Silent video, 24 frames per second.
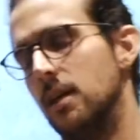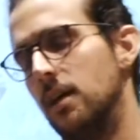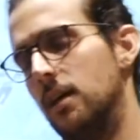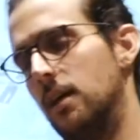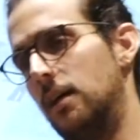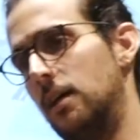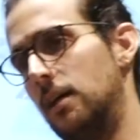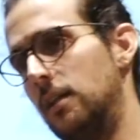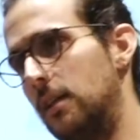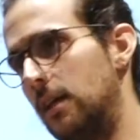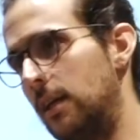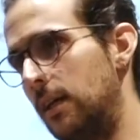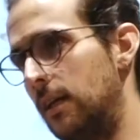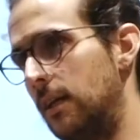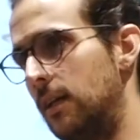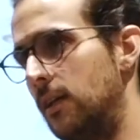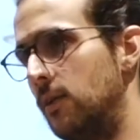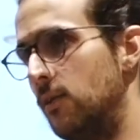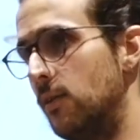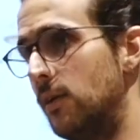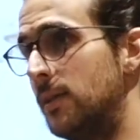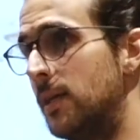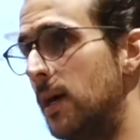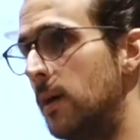and then
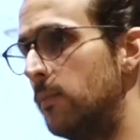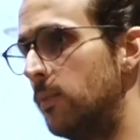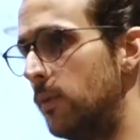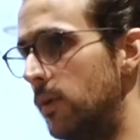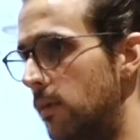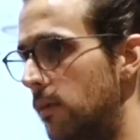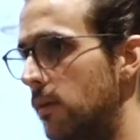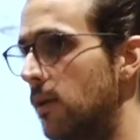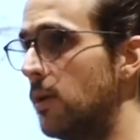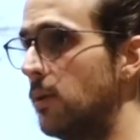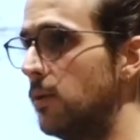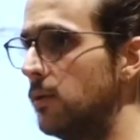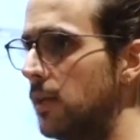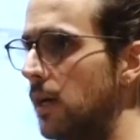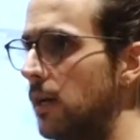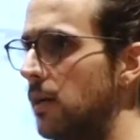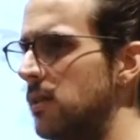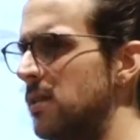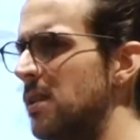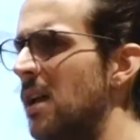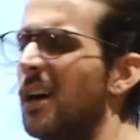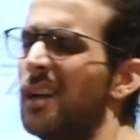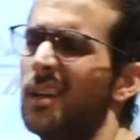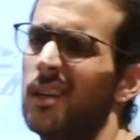you end up with code that
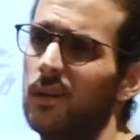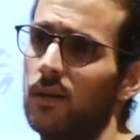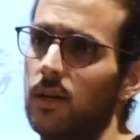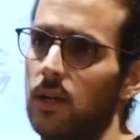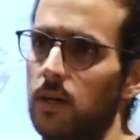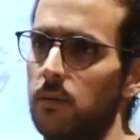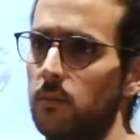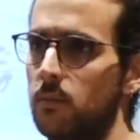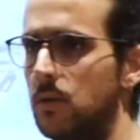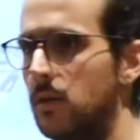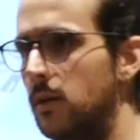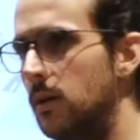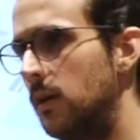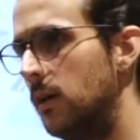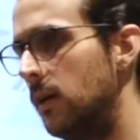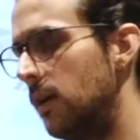is not good anymore.